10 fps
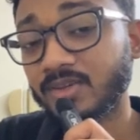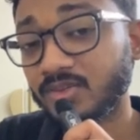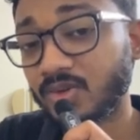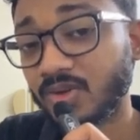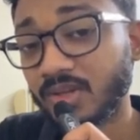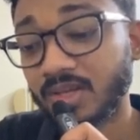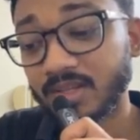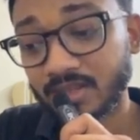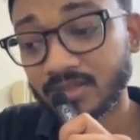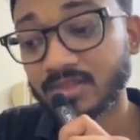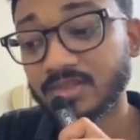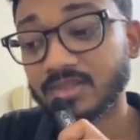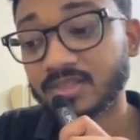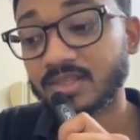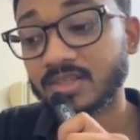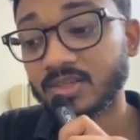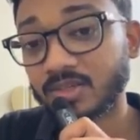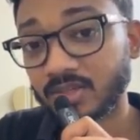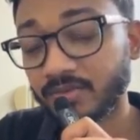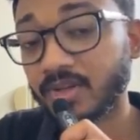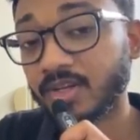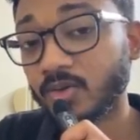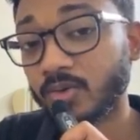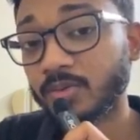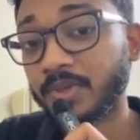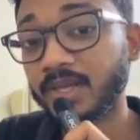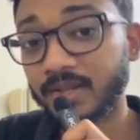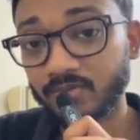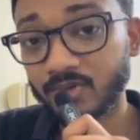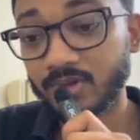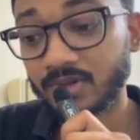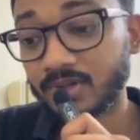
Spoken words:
or draw, this is definitely going to be helpful.